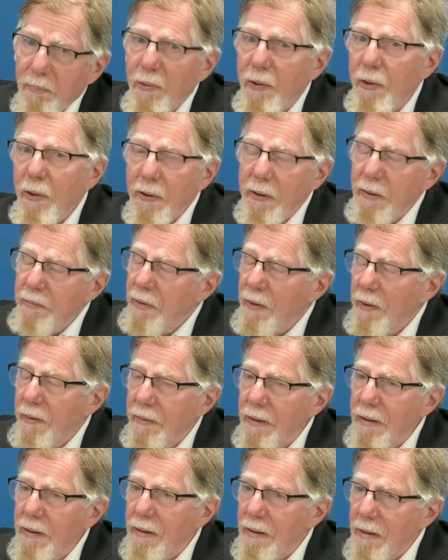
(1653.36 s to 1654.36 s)
35
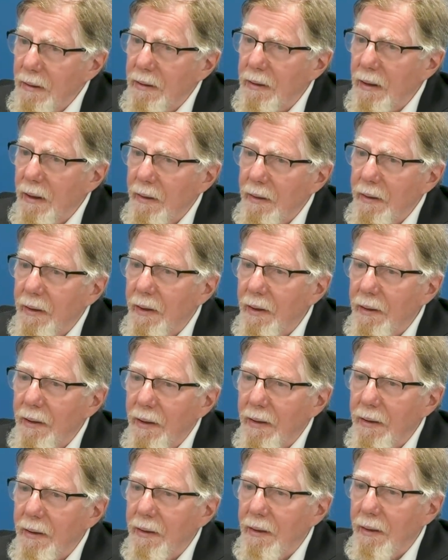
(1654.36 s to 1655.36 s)
years, I
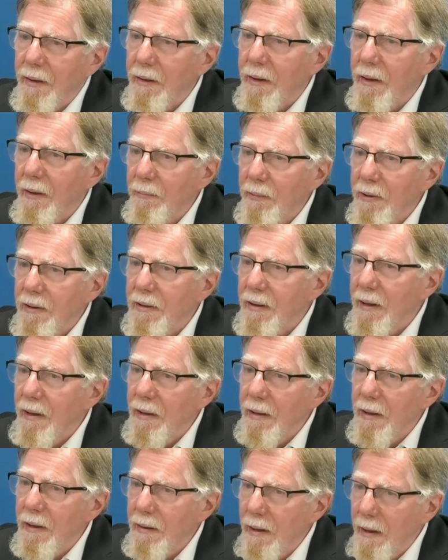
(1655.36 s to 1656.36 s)
think we
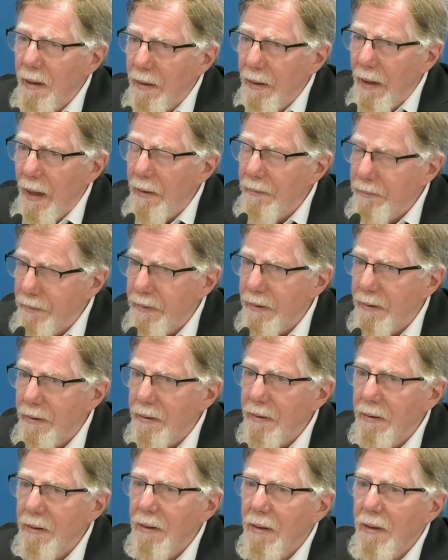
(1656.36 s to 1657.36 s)
said,
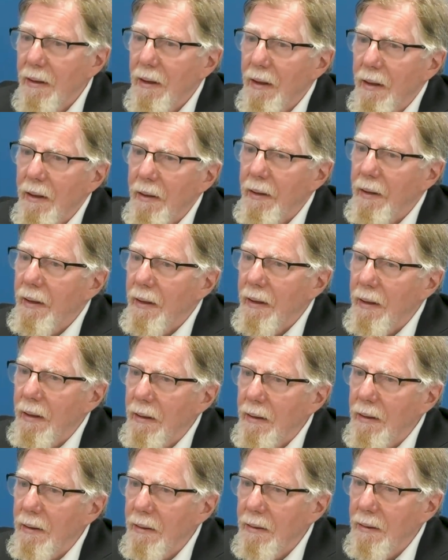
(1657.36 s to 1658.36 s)
after
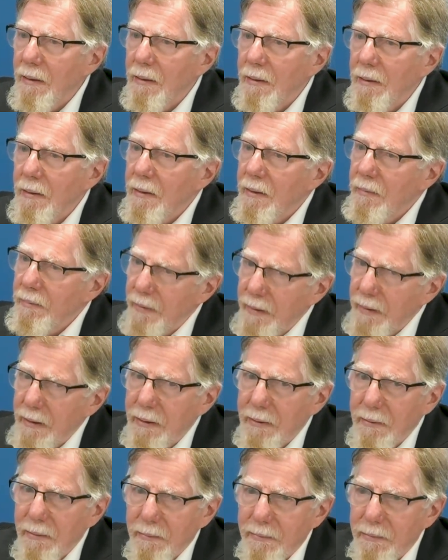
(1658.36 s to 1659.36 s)
the
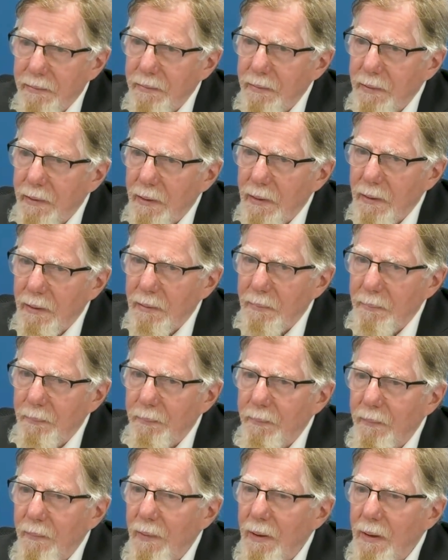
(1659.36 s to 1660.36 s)
defeat of
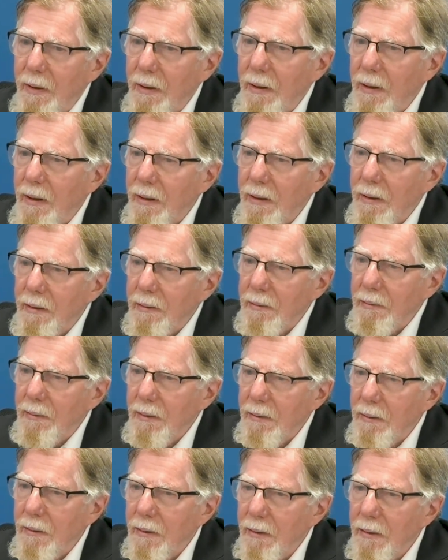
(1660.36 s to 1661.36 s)
the
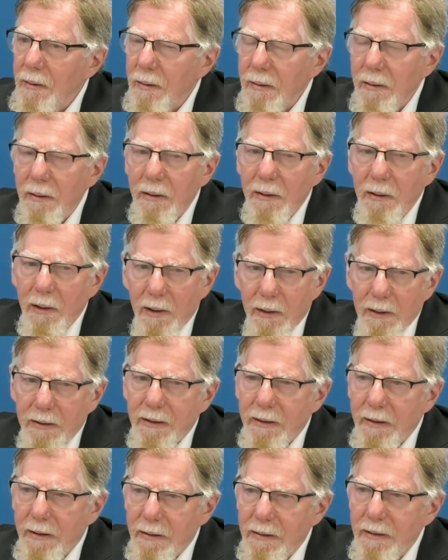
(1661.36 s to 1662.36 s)

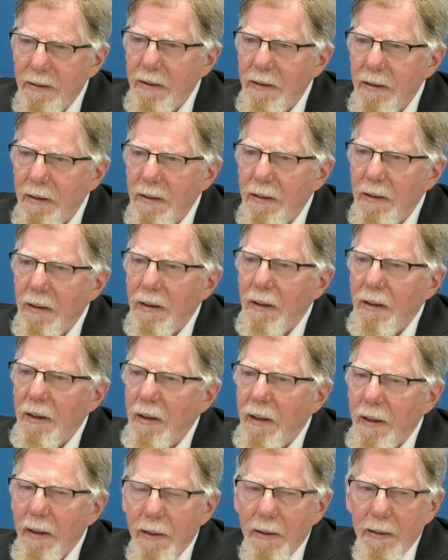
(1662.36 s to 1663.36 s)
Nazis
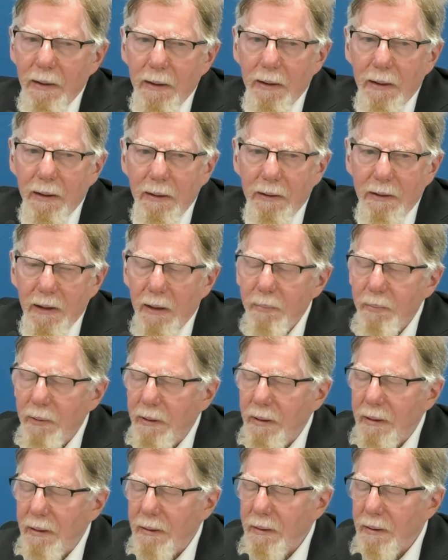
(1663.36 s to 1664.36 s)
and the
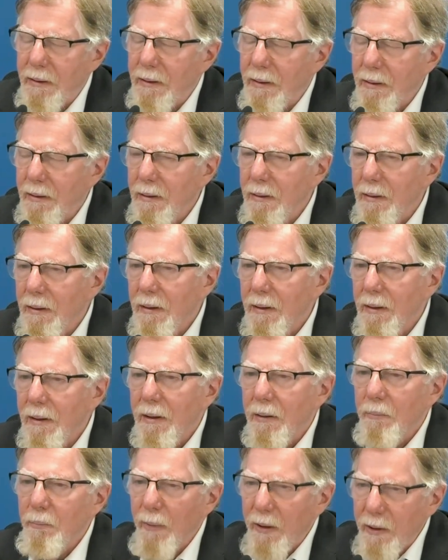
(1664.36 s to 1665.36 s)
Japanese
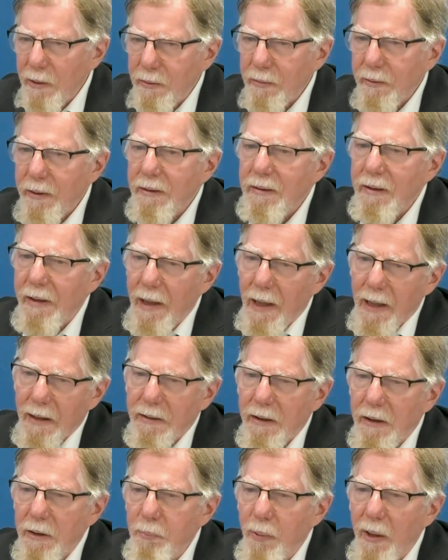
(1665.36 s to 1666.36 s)
militarists, the
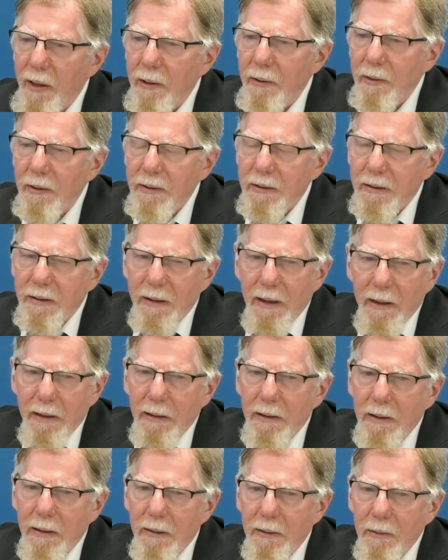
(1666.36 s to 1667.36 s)
Axis powers
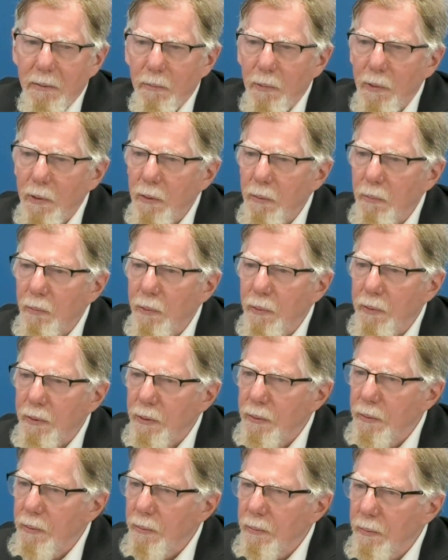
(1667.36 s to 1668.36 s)
in World War
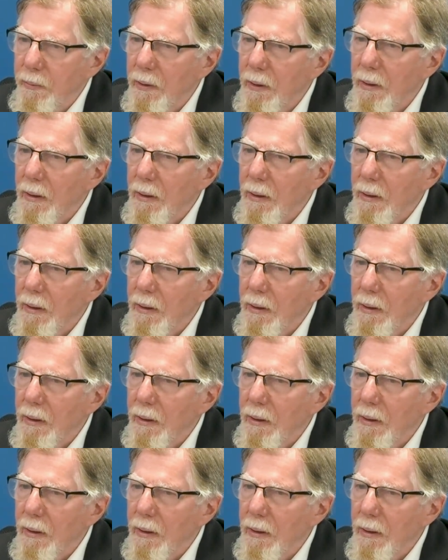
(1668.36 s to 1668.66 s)
II.